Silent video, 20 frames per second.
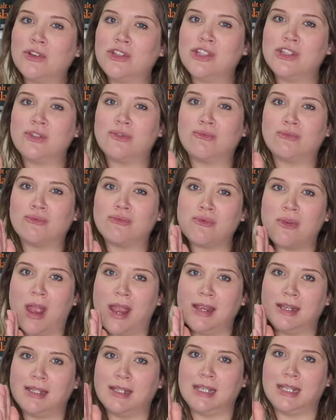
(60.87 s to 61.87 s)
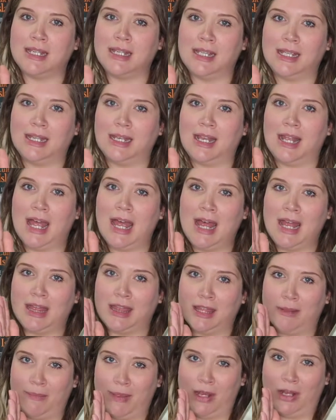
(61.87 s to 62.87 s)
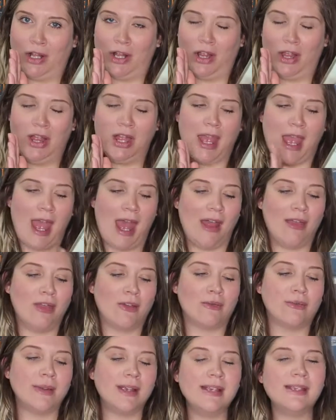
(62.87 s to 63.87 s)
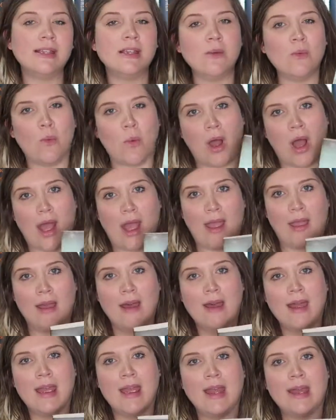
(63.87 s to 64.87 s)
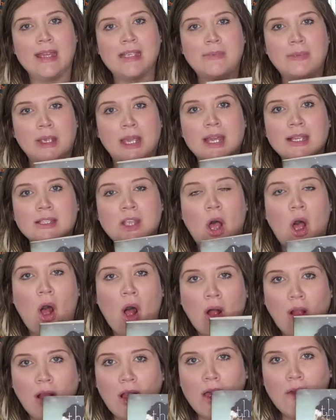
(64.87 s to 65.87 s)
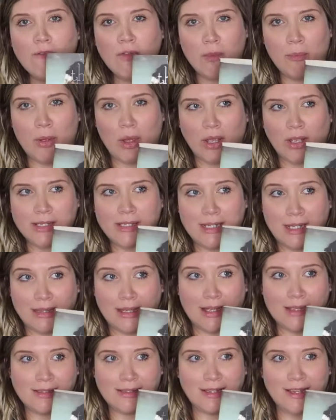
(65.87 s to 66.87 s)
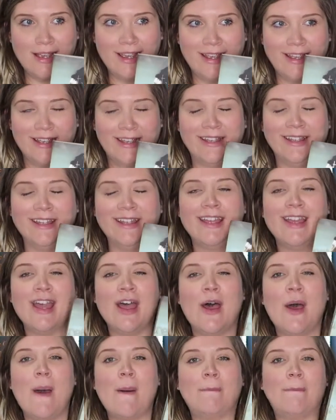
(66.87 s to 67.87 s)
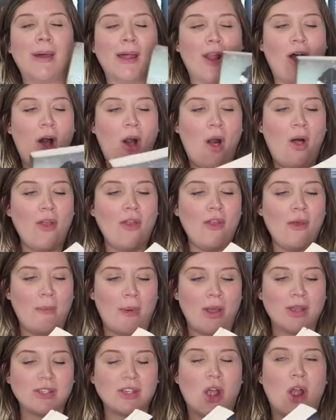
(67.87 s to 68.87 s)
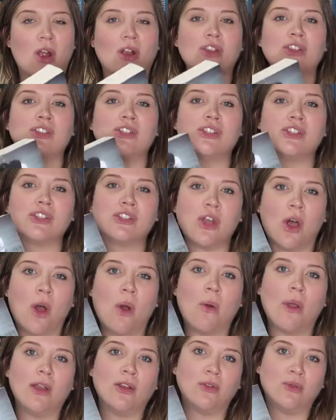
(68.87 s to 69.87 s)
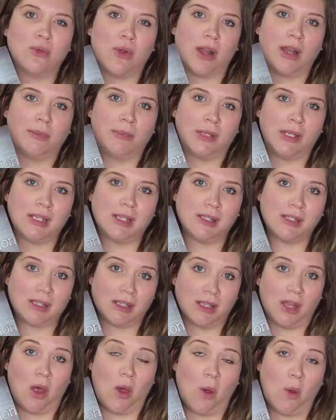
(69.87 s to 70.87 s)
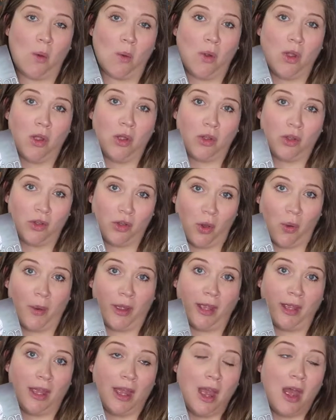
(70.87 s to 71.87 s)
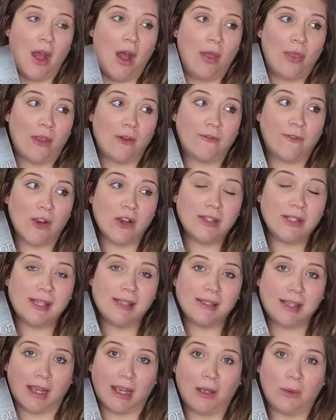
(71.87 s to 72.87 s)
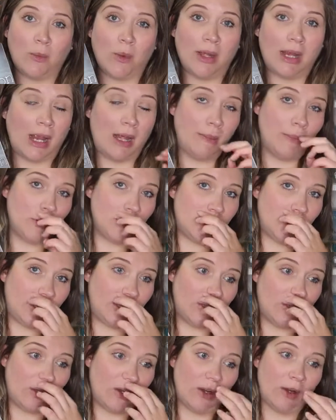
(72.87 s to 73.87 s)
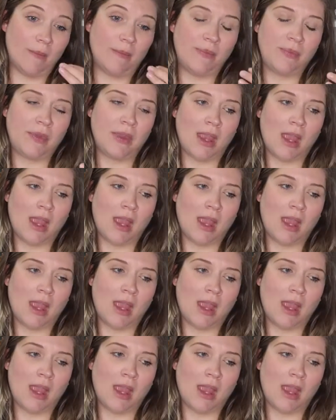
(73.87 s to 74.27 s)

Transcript: just right in the middle. And the reason why is because all of the books did this but all of the books are so incredibly slow going. The first and second one in particular,